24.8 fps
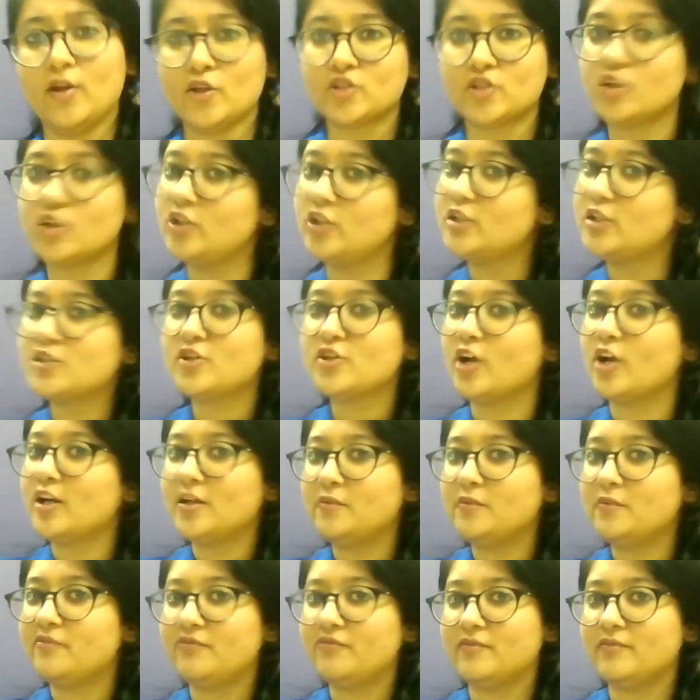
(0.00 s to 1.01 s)
Soul is not
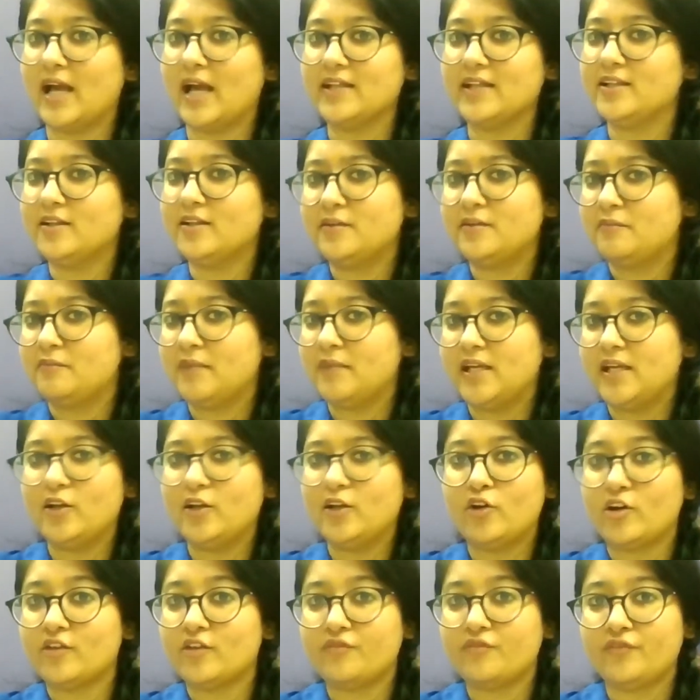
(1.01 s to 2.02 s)
neither a male nor